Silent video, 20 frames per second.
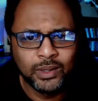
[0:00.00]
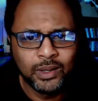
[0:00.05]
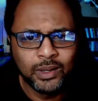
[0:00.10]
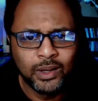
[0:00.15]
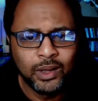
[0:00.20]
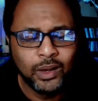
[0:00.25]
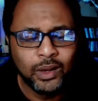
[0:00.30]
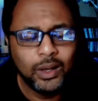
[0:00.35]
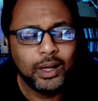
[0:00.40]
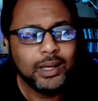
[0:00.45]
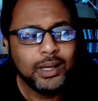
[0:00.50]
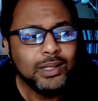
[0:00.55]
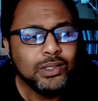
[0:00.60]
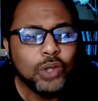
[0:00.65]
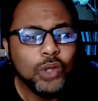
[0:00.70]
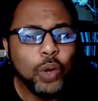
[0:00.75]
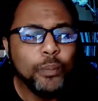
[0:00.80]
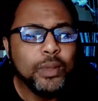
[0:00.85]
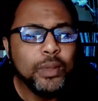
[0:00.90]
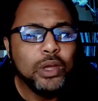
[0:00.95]
Like, it's
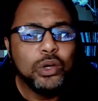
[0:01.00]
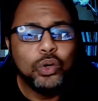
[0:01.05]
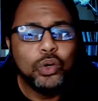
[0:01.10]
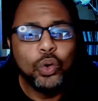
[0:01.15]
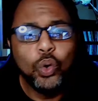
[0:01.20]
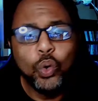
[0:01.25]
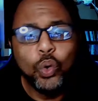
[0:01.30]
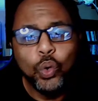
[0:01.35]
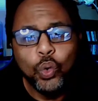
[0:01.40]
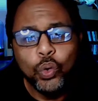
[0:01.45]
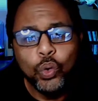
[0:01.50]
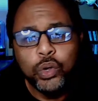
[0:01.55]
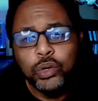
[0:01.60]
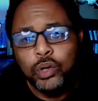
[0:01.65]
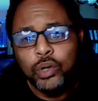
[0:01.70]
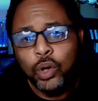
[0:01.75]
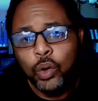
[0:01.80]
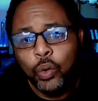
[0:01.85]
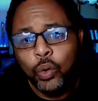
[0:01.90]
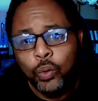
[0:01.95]
going to be cool, you
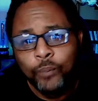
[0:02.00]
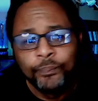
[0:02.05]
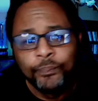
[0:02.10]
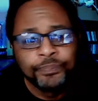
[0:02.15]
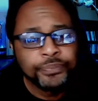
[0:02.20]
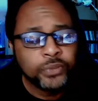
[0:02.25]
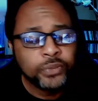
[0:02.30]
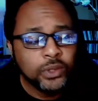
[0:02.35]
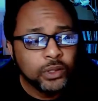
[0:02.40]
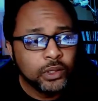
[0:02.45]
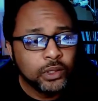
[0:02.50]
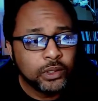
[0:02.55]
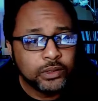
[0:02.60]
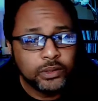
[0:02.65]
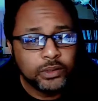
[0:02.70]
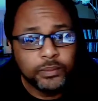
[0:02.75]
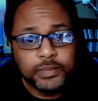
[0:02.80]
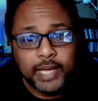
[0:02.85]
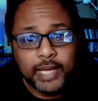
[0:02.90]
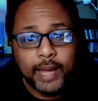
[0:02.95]
know, to
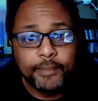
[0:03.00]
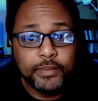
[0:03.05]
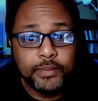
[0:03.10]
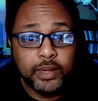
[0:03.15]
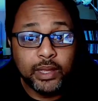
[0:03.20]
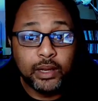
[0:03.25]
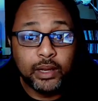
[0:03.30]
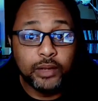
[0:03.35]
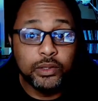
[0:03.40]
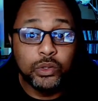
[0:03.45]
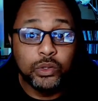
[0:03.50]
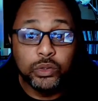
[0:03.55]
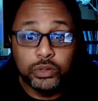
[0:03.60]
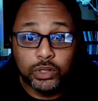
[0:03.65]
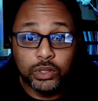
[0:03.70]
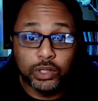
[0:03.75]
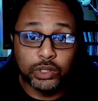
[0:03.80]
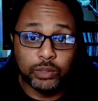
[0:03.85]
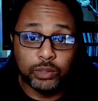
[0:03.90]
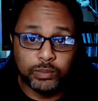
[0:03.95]
sometimes get a new
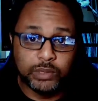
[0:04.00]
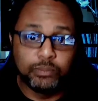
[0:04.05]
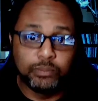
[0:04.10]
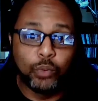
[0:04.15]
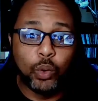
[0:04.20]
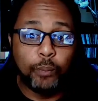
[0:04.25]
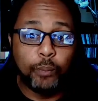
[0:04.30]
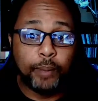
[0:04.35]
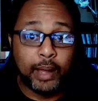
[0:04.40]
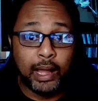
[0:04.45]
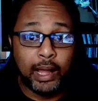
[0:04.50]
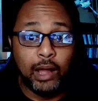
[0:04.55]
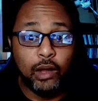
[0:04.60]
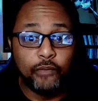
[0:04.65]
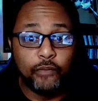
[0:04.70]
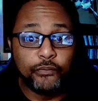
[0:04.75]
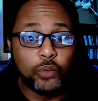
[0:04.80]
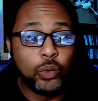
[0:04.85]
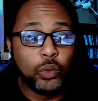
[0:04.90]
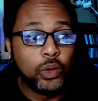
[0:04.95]
system that's more
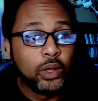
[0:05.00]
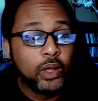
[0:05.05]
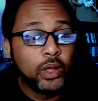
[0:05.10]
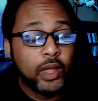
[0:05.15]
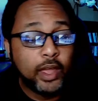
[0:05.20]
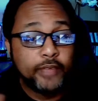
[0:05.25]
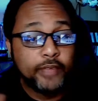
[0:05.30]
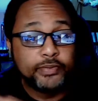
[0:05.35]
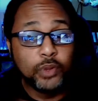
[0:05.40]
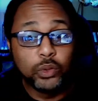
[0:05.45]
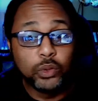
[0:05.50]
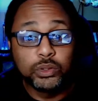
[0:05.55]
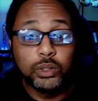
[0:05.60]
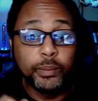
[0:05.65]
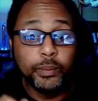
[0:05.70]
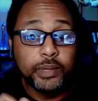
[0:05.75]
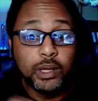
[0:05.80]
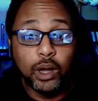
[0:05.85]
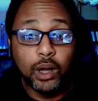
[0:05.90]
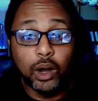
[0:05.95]
powerful and throw some
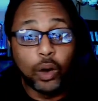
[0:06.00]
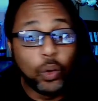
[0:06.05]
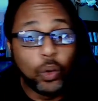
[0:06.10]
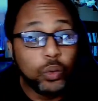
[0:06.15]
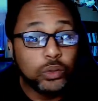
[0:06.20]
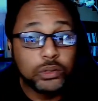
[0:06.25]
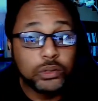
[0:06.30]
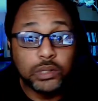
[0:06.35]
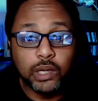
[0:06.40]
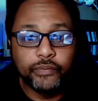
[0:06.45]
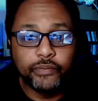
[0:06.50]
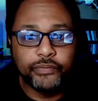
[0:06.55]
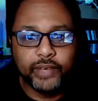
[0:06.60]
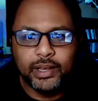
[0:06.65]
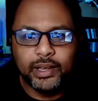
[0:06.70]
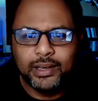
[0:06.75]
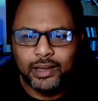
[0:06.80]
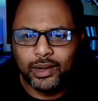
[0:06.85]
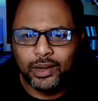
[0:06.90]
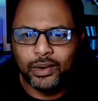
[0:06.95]
of your old stuff
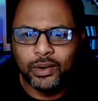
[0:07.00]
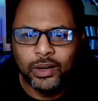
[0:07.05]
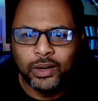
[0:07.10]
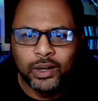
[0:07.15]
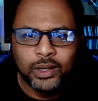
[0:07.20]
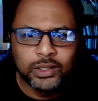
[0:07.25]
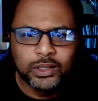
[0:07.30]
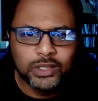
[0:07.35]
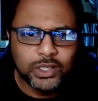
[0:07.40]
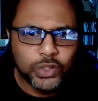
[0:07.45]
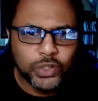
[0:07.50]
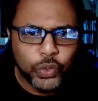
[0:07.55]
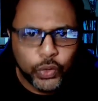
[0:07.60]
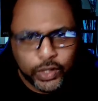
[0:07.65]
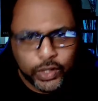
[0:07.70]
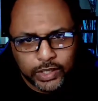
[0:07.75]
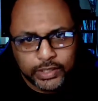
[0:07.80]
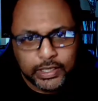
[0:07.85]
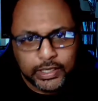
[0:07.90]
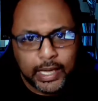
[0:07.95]
in there just so you
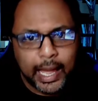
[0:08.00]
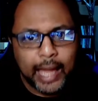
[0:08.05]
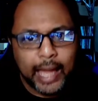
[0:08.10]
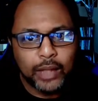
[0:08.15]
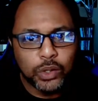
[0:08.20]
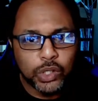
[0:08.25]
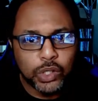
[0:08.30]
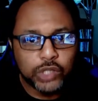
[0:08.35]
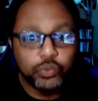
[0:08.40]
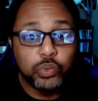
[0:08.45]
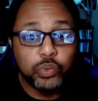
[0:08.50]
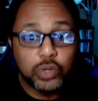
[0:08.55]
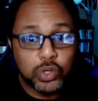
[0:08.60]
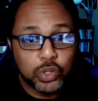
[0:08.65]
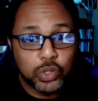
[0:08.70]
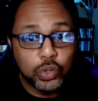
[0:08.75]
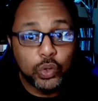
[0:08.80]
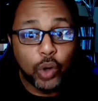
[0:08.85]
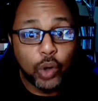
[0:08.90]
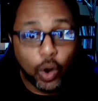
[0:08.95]
can see how it looks with the
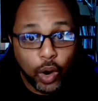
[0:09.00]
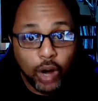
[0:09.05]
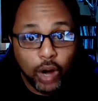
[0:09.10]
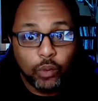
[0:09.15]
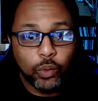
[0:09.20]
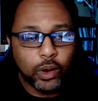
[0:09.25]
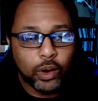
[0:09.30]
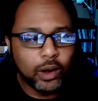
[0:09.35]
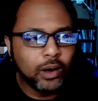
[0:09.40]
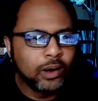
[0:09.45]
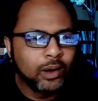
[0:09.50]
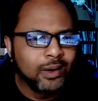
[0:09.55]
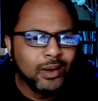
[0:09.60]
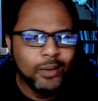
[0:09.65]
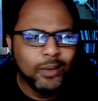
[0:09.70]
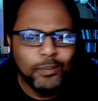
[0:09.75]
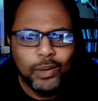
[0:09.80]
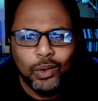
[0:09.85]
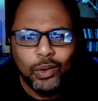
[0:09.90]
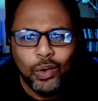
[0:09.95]
new hardware.
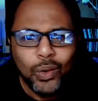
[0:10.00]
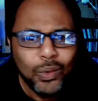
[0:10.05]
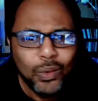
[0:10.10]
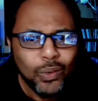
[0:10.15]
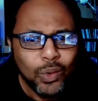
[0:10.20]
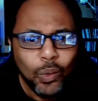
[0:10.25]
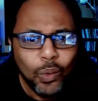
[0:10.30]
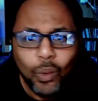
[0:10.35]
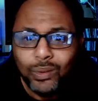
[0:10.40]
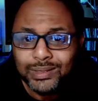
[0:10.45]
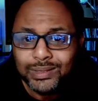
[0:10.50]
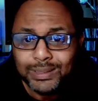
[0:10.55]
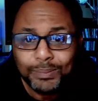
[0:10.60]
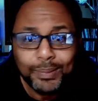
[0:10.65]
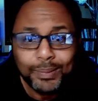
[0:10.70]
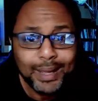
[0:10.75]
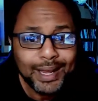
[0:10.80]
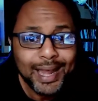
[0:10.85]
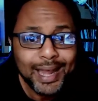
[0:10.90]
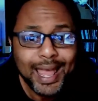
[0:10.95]
But who wants to
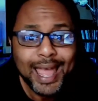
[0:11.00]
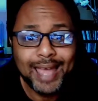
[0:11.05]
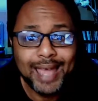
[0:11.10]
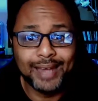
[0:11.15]
play that?